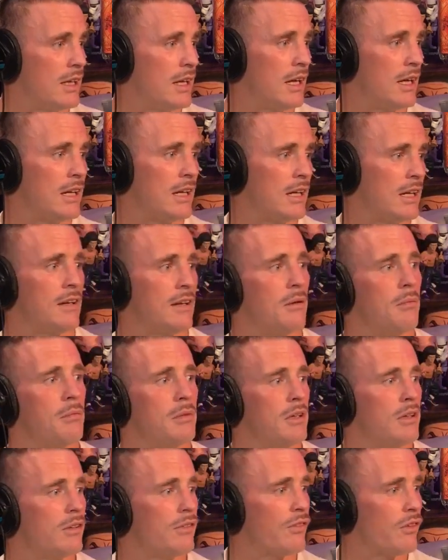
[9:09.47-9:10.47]
and they tell
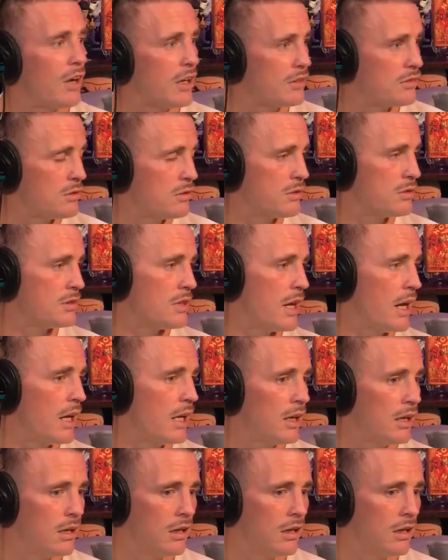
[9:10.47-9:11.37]
me it's fractured or something,